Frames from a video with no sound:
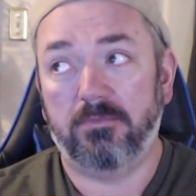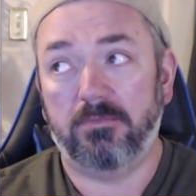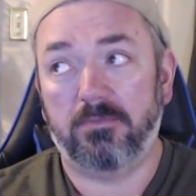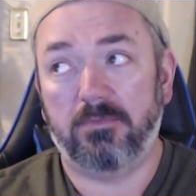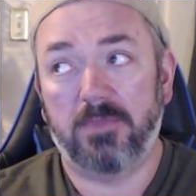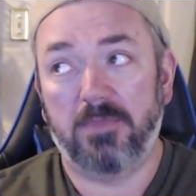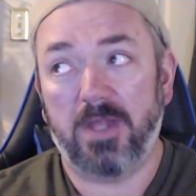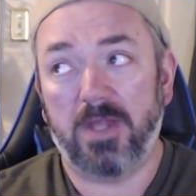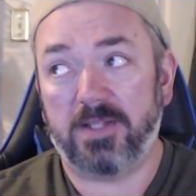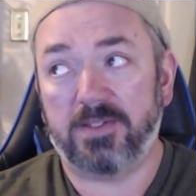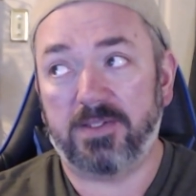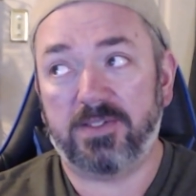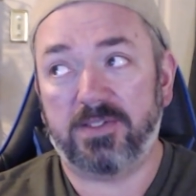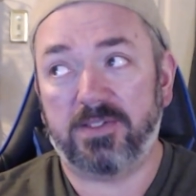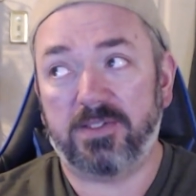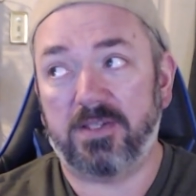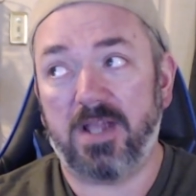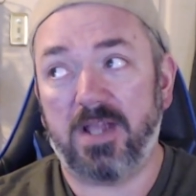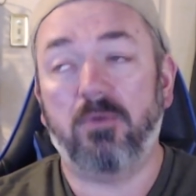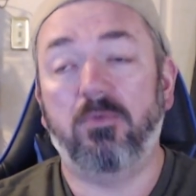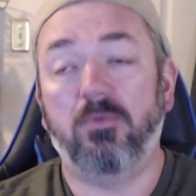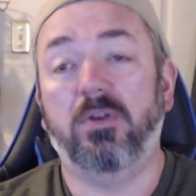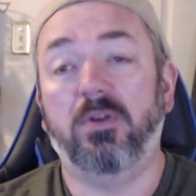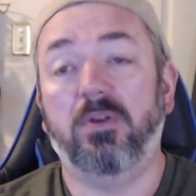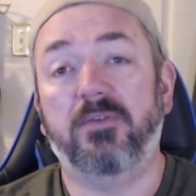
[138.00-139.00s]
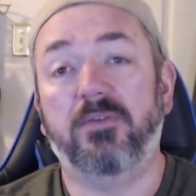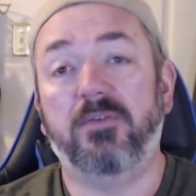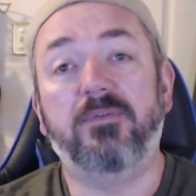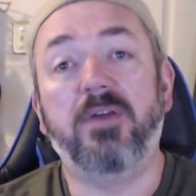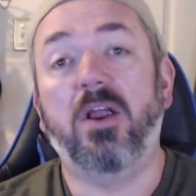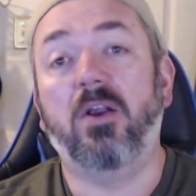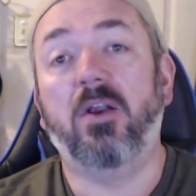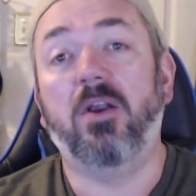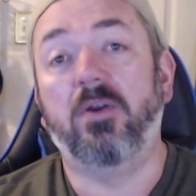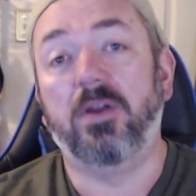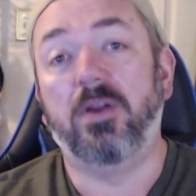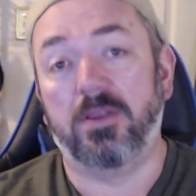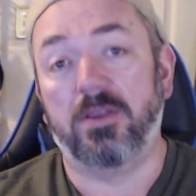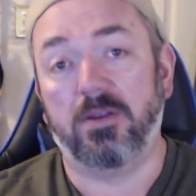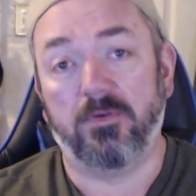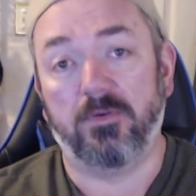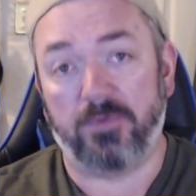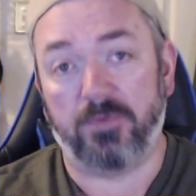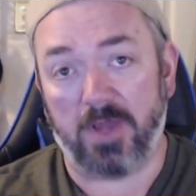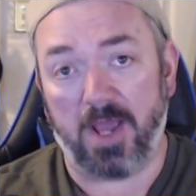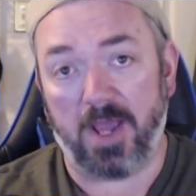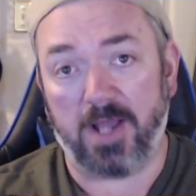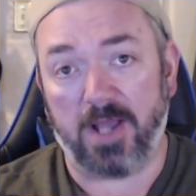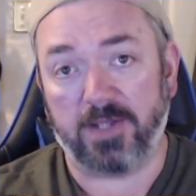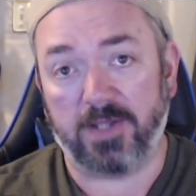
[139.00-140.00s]
That's not really fair either, if
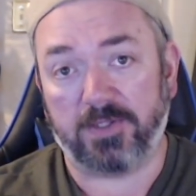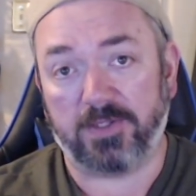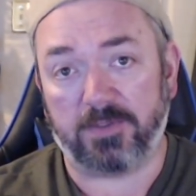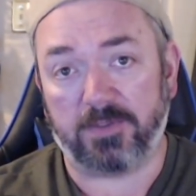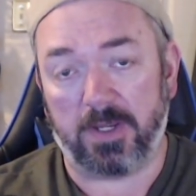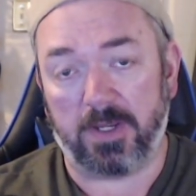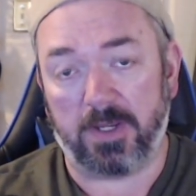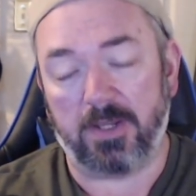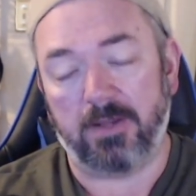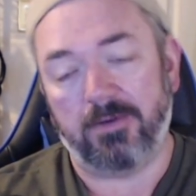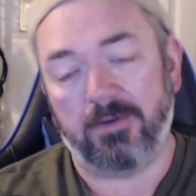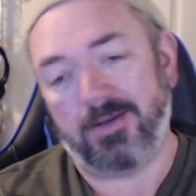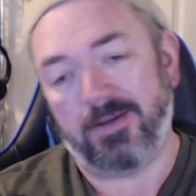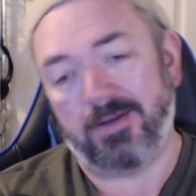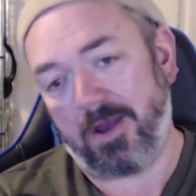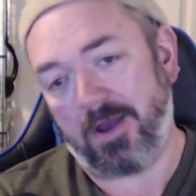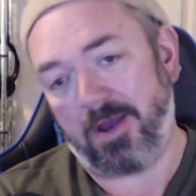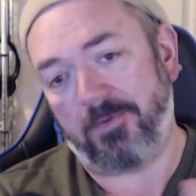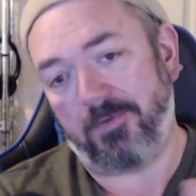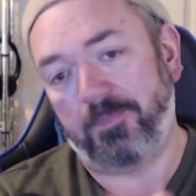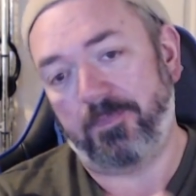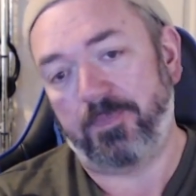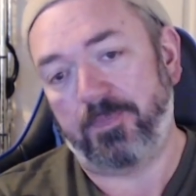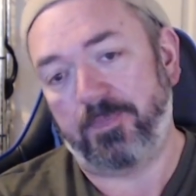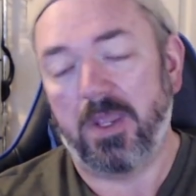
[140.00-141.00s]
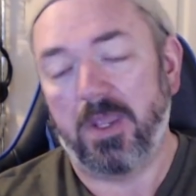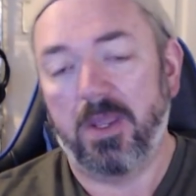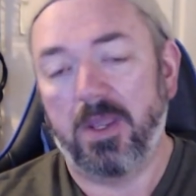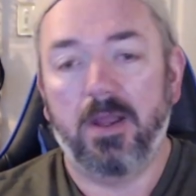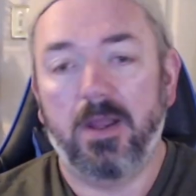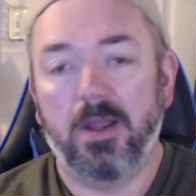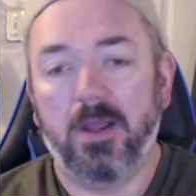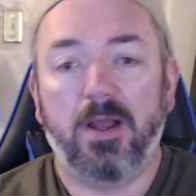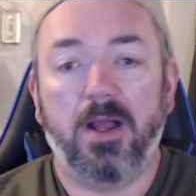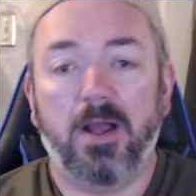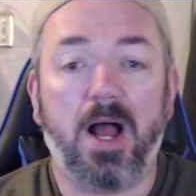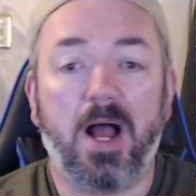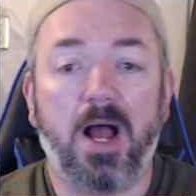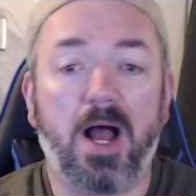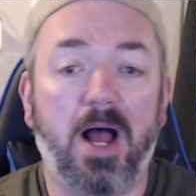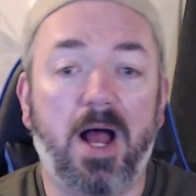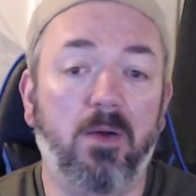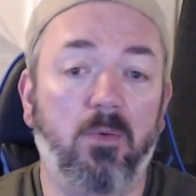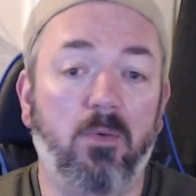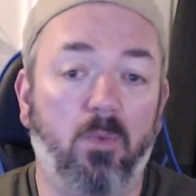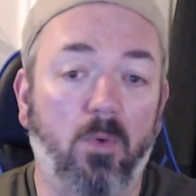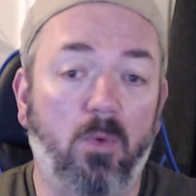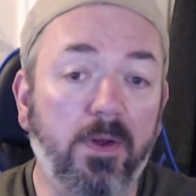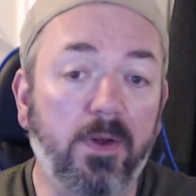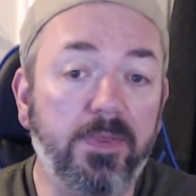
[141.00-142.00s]
you ask me. Now, I
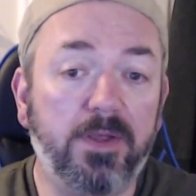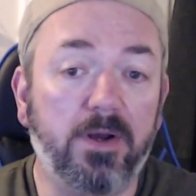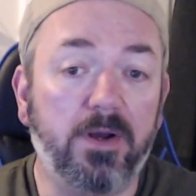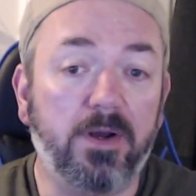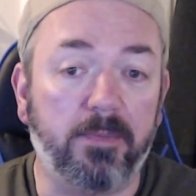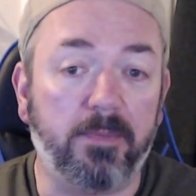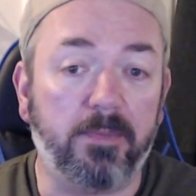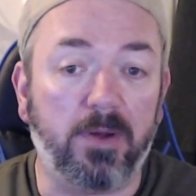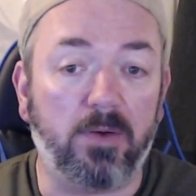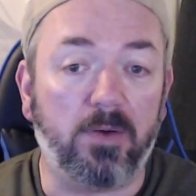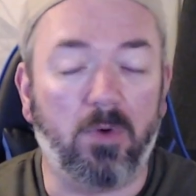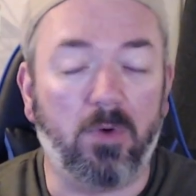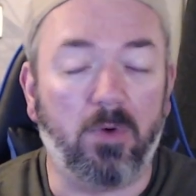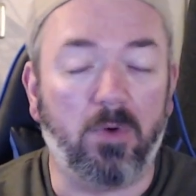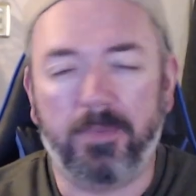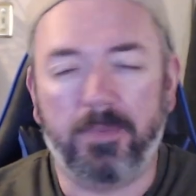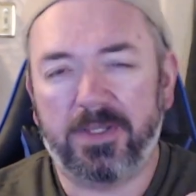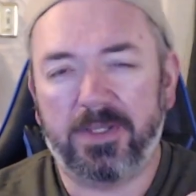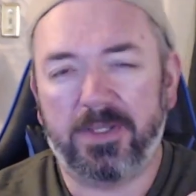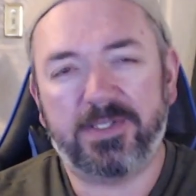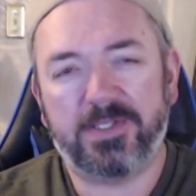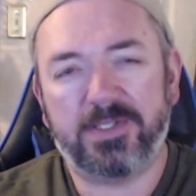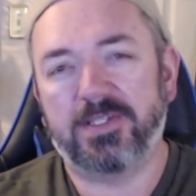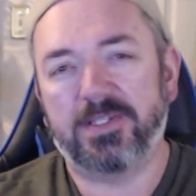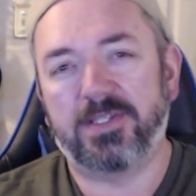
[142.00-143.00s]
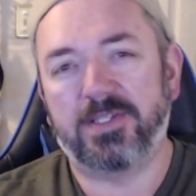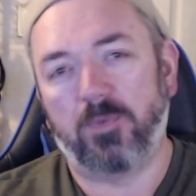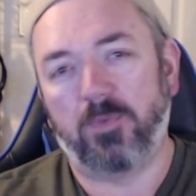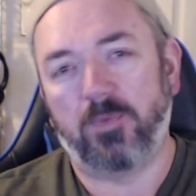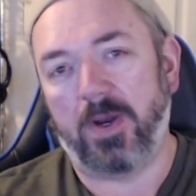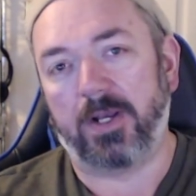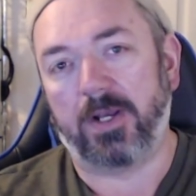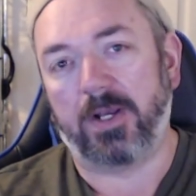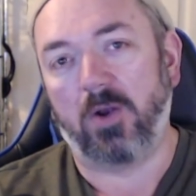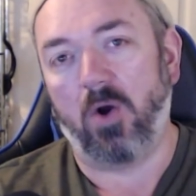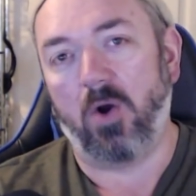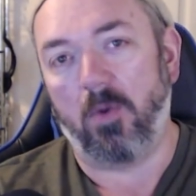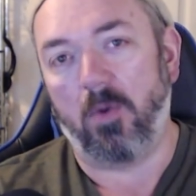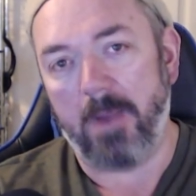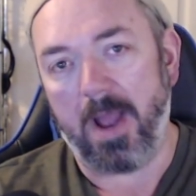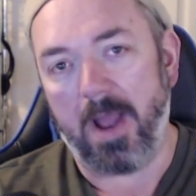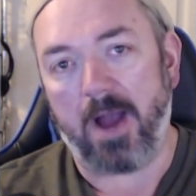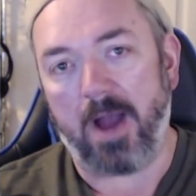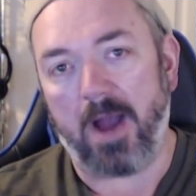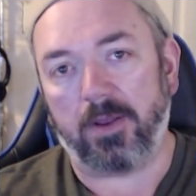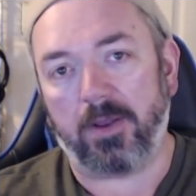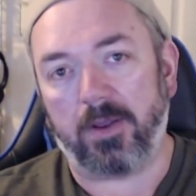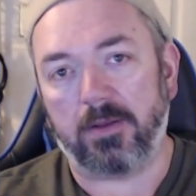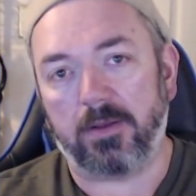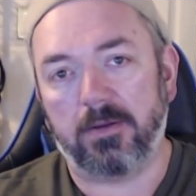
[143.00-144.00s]
want there to be one, but this isn't the way to go
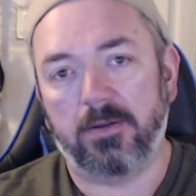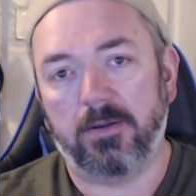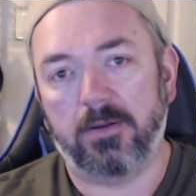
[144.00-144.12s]
about it.